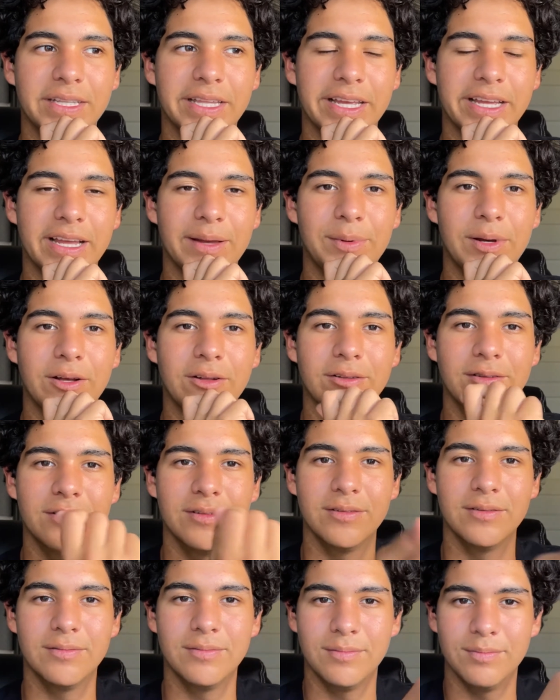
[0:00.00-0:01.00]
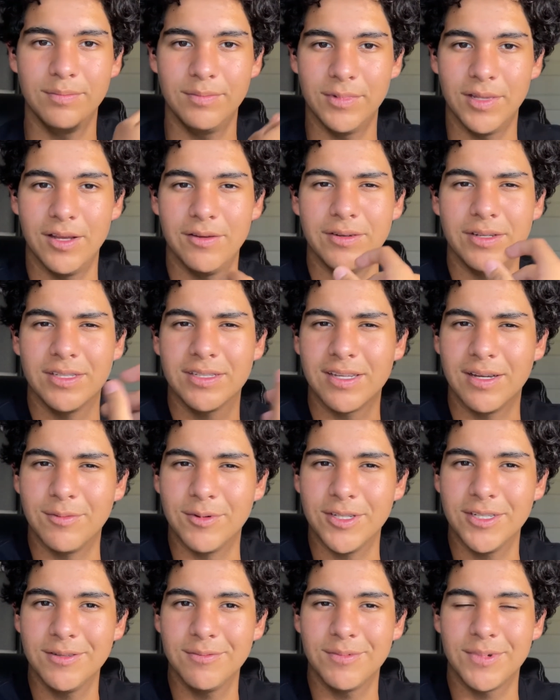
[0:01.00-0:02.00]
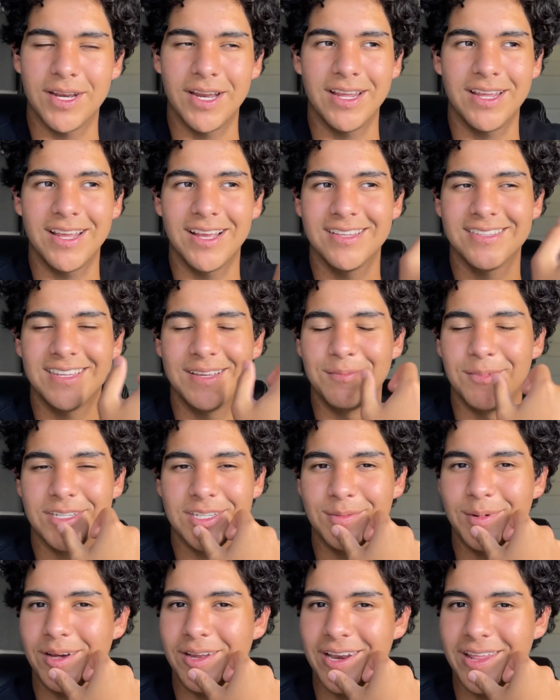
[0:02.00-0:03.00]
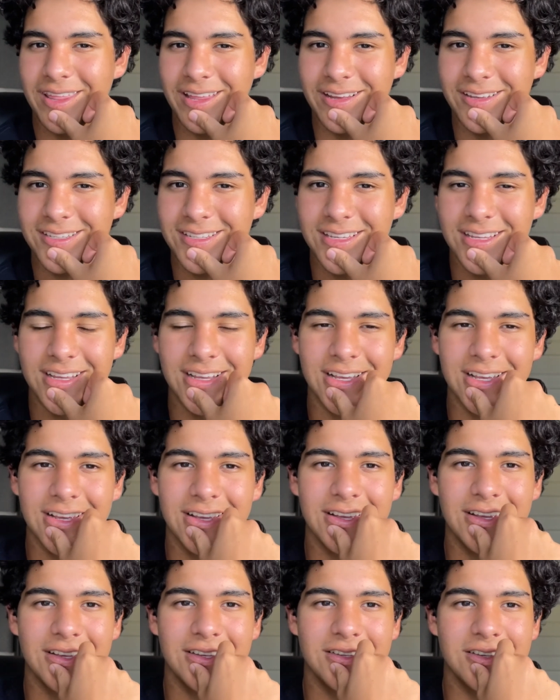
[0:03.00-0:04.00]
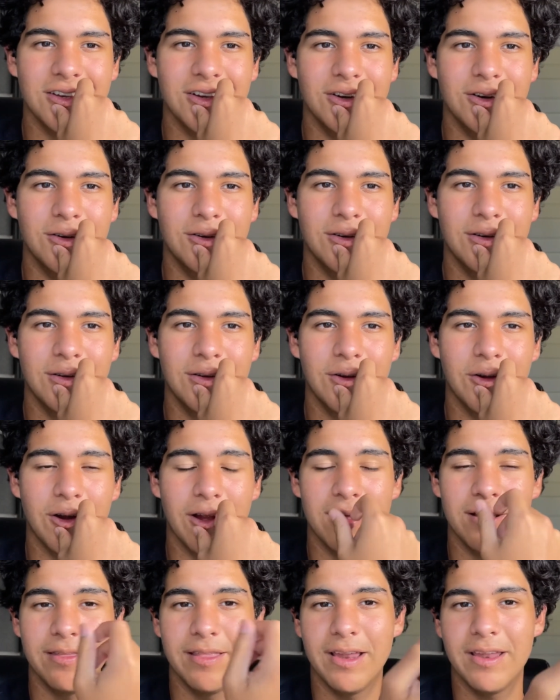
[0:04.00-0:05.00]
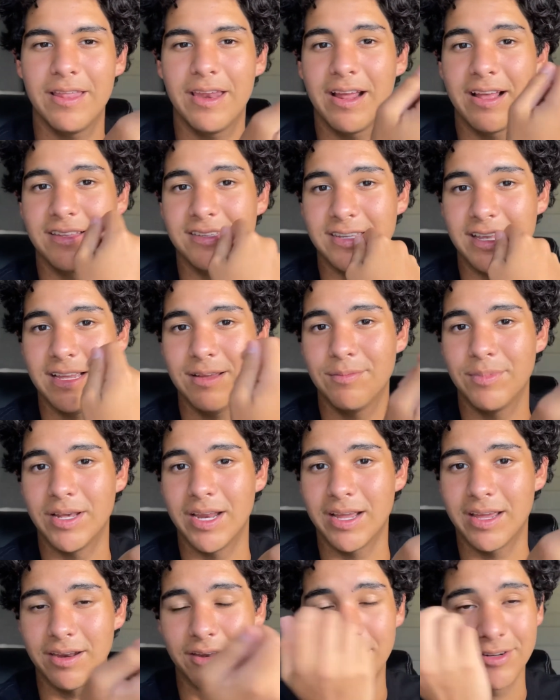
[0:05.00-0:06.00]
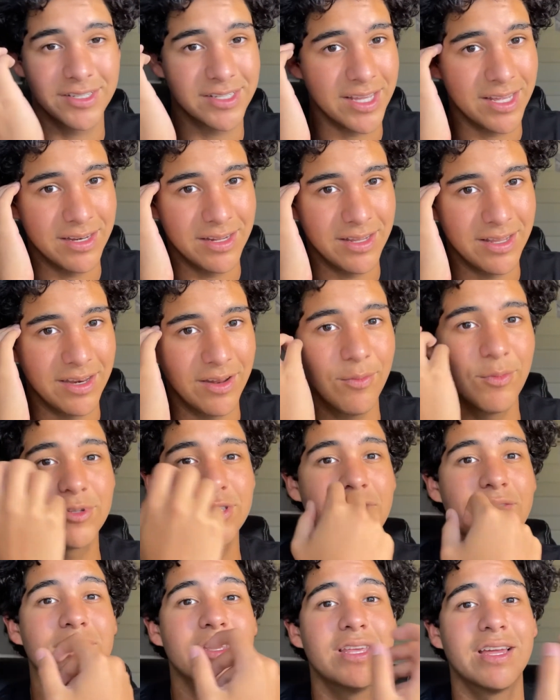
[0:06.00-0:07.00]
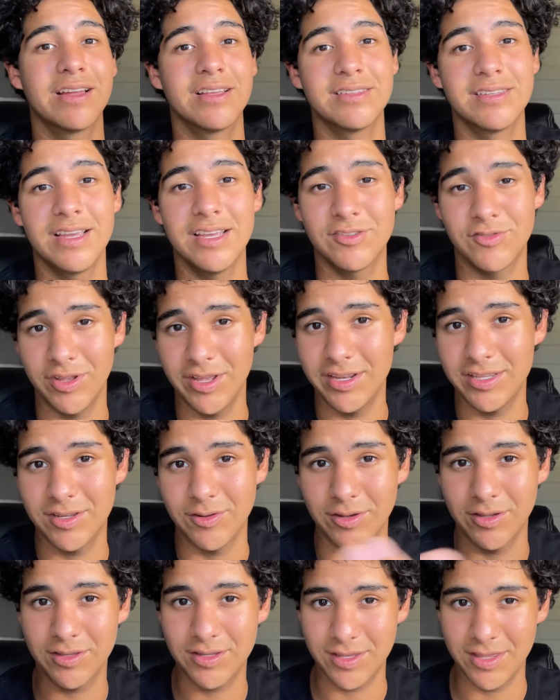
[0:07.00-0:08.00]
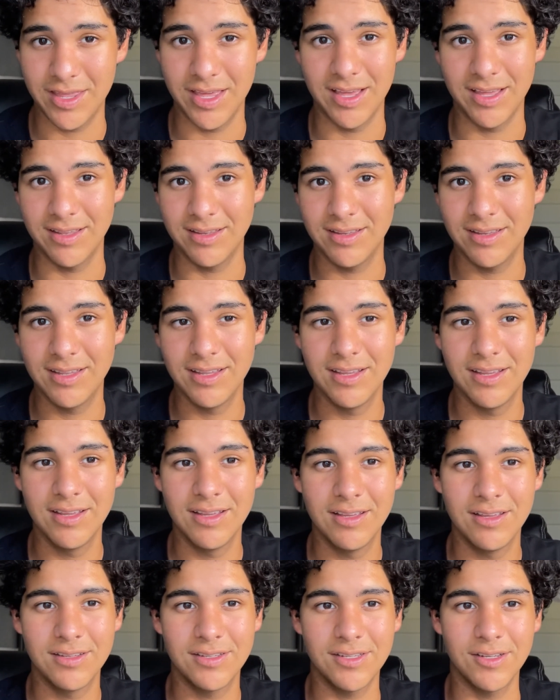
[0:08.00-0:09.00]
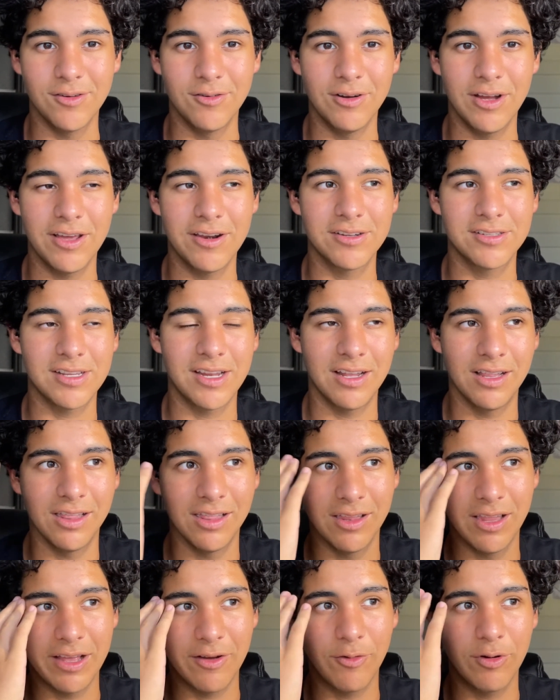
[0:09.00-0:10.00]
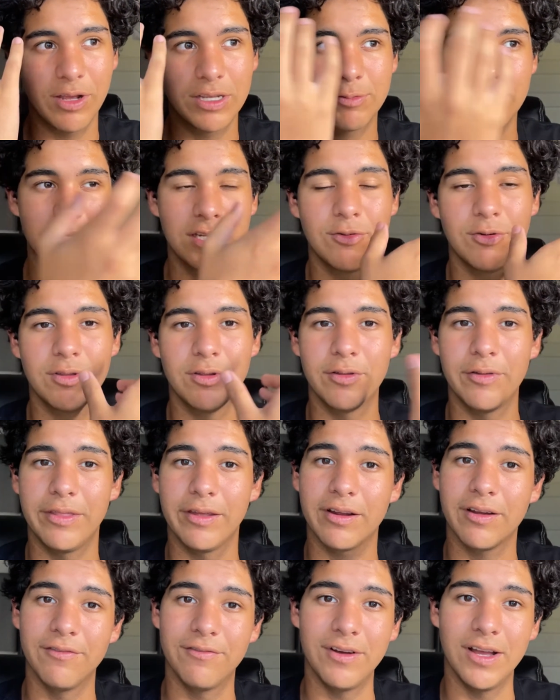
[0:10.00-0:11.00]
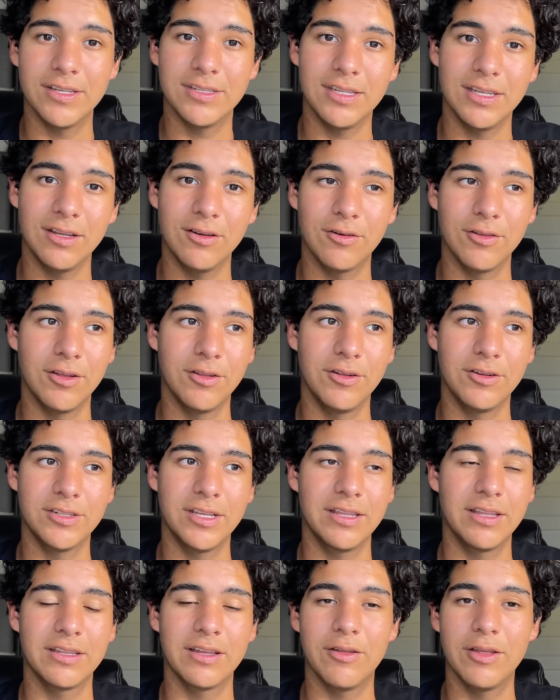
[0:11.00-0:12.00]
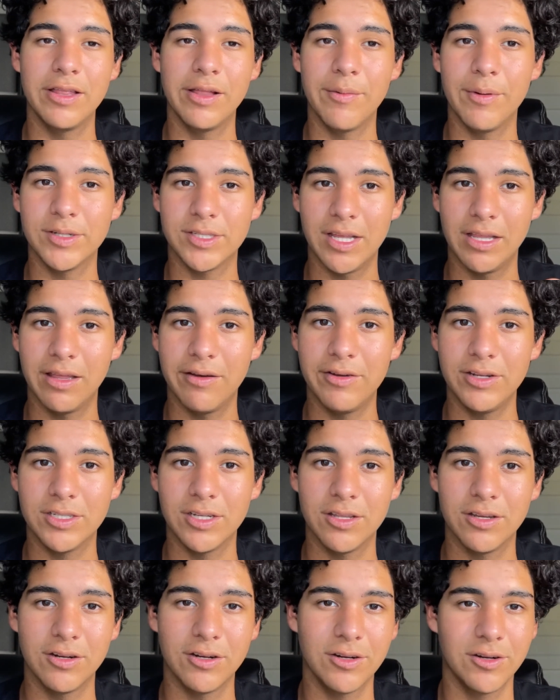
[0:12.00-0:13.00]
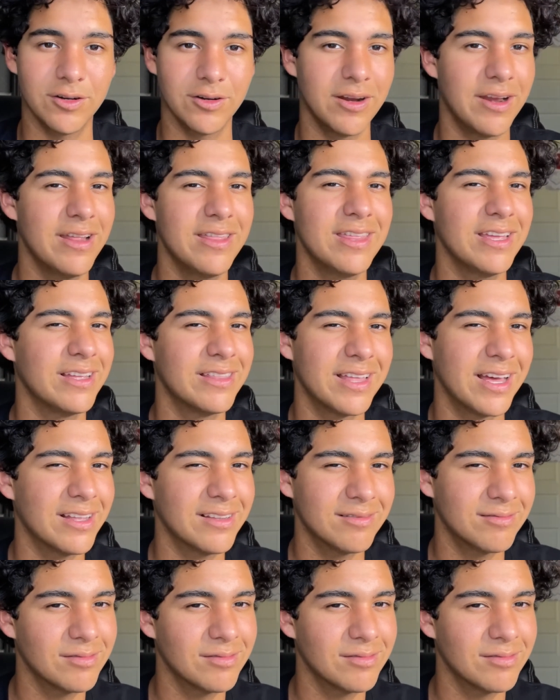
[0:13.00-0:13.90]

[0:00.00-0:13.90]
like about loving someone, but I can't say much about anything else. So, or not that I can say it, but I can understand it. And almost everything I can say is related to that. So I understand, like, especially when they're confessing or they're saying that how much they love each other or anything in that